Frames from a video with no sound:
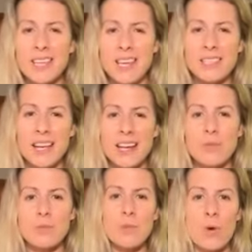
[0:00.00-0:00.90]
and kids
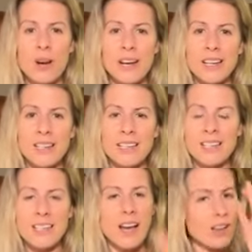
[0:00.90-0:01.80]
items more in
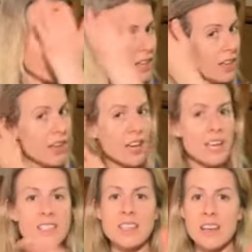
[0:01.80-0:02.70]
detail.
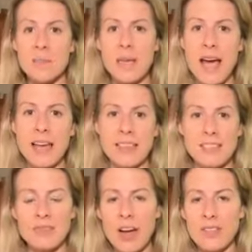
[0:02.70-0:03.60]
It's going to be at
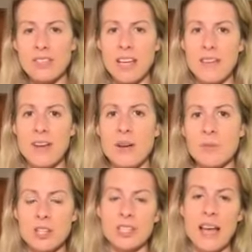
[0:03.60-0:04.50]
this Father's Day event,
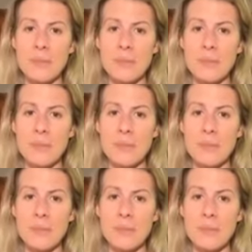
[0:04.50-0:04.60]
which is